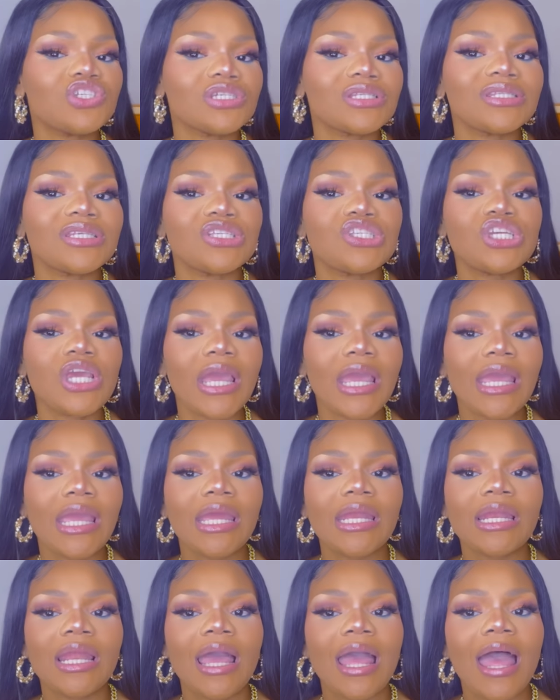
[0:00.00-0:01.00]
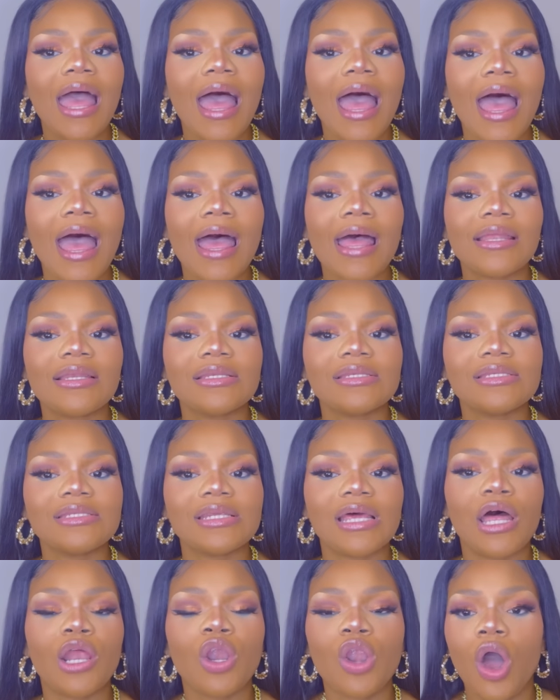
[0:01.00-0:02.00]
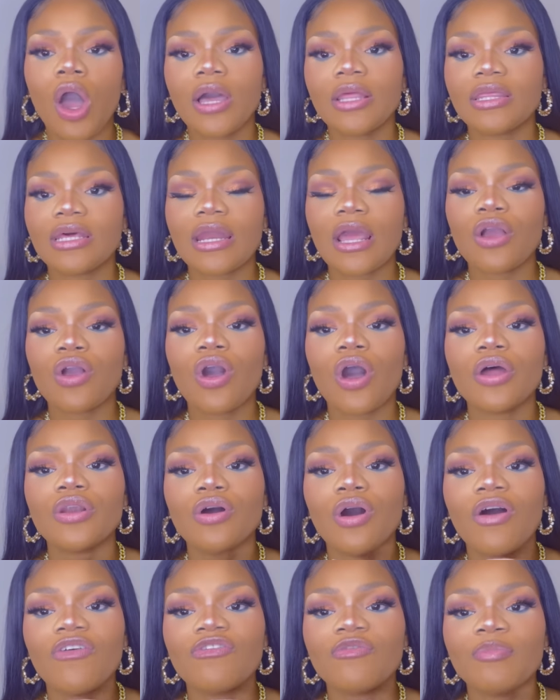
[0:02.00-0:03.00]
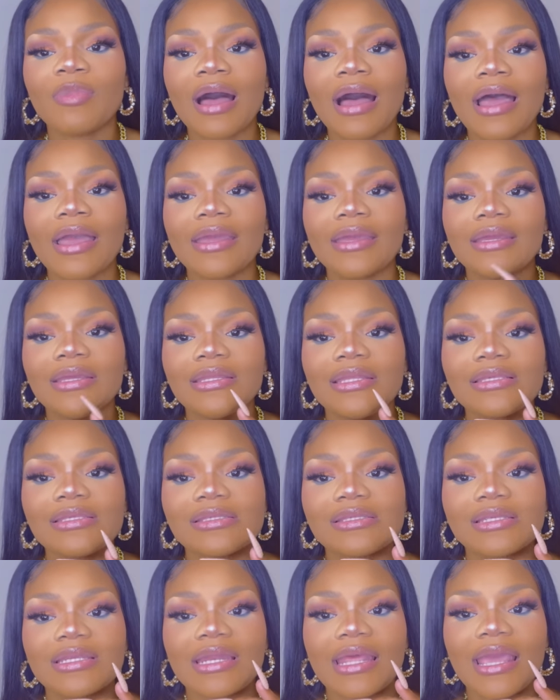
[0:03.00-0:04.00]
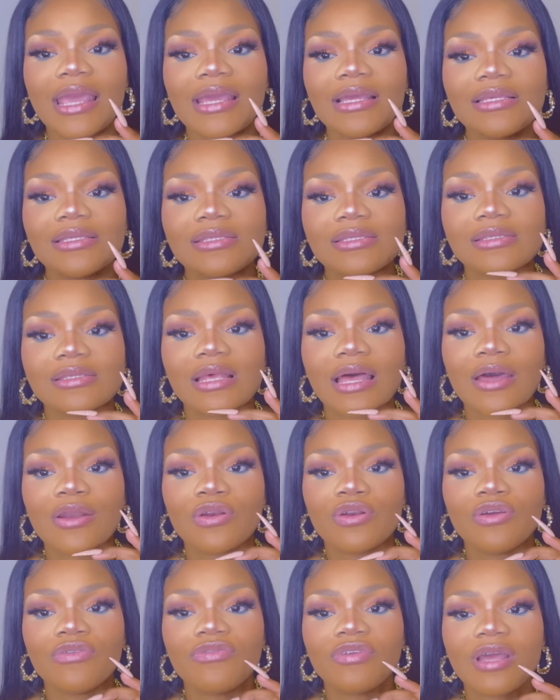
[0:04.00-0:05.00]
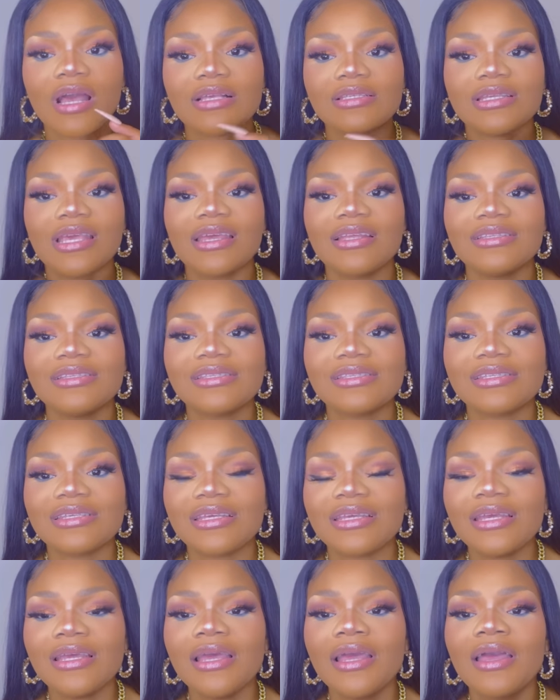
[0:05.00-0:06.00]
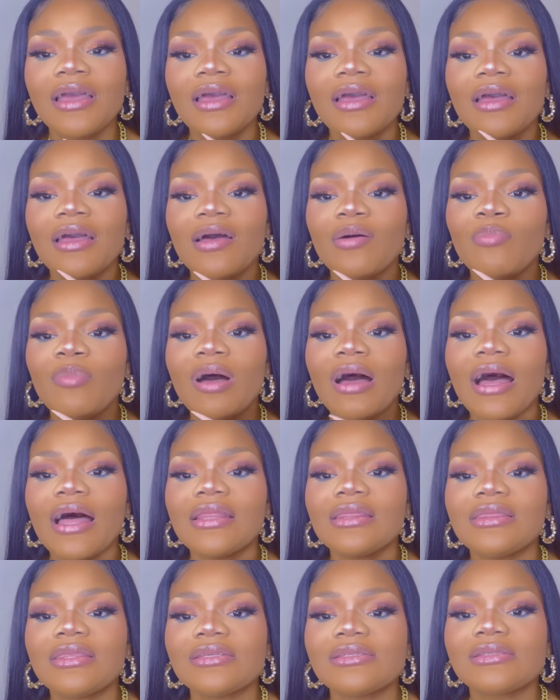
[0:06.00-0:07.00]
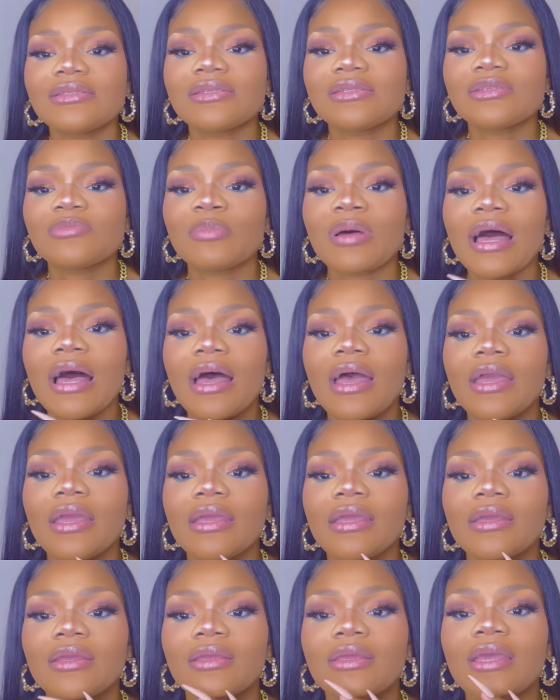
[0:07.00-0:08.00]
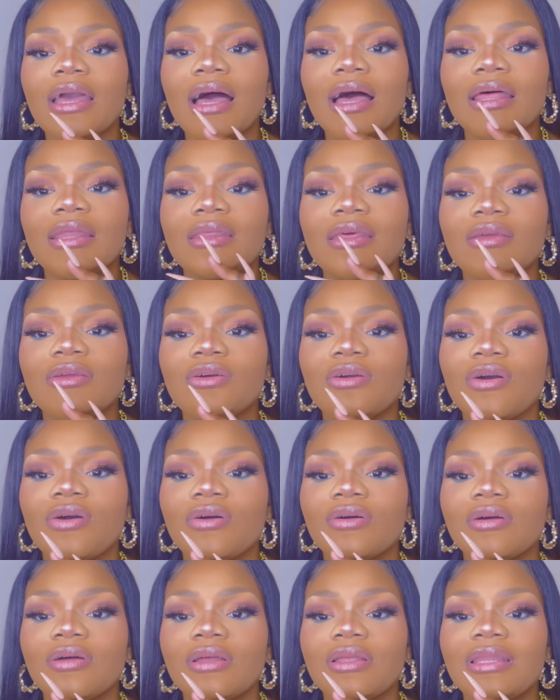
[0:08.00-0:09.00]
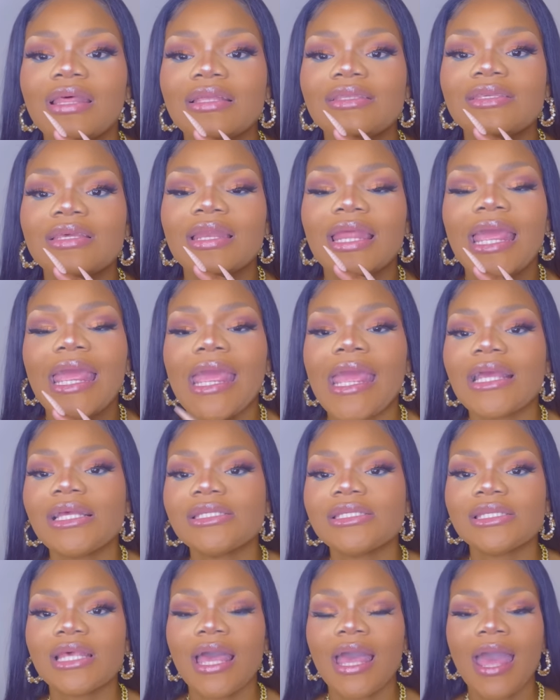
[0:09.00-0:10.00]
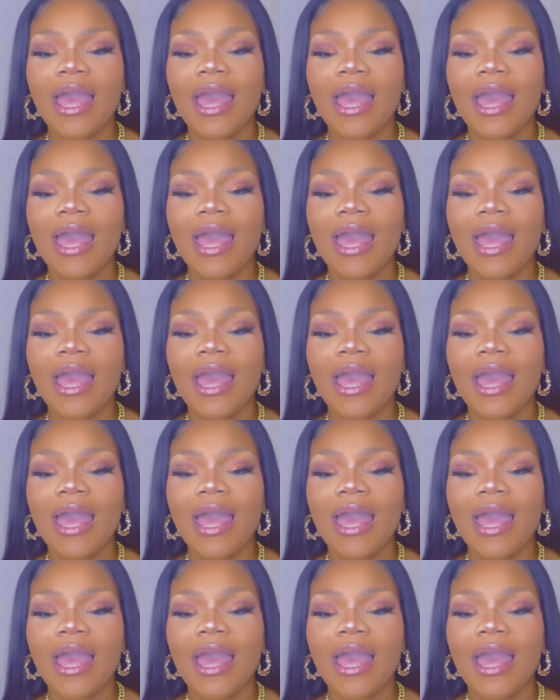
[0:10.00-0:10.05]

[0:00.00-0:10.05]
just the chain and a lock that I got off my, this is an X, I don't know if you guys can see, but this is my, yeah, there you go, that's an X.